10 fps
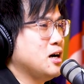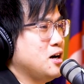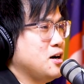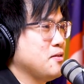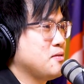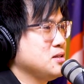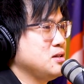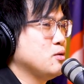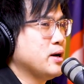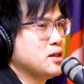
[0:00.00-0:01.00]
Because
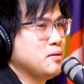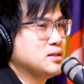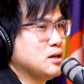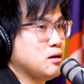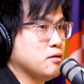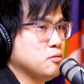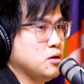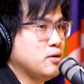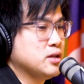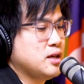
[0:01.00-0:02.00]
he'll wear them. It's hey,
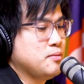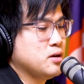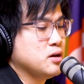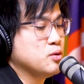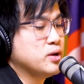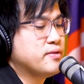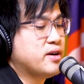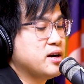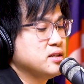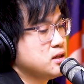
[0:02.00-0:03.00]
comfortable. What's them? You will never
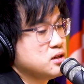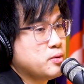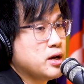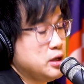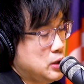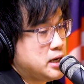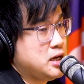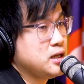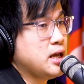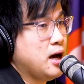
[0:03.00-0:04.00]
understand. Just wear. You like
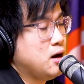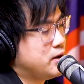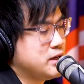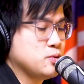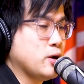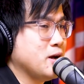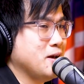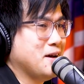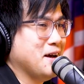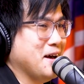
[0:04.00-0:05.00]
it? Yeah. Okay, just wear.
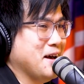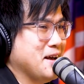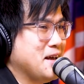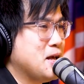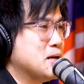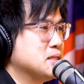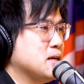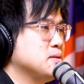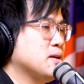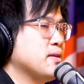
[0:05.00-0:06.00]

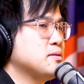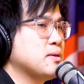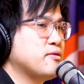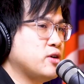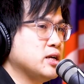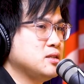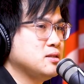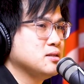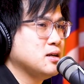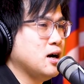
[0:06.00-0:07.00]
Some of them to my
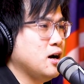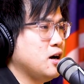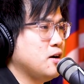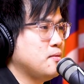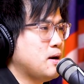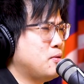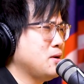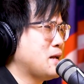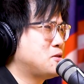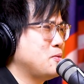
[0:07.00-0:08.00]
friends. I
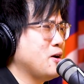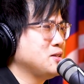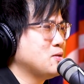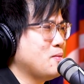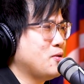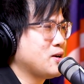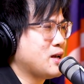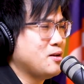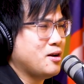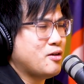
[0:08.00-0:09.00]
bought. To be honest, at one point,
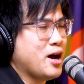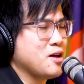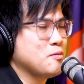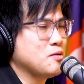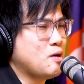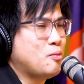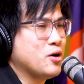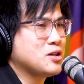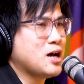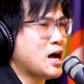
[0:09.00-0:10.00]
okay, not Ryan, but at one
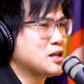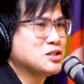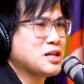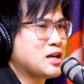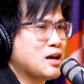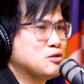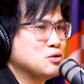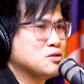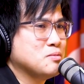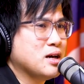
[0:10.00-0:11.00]
point in time, I just like gave
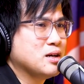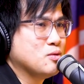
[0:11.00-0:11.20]
shoes to my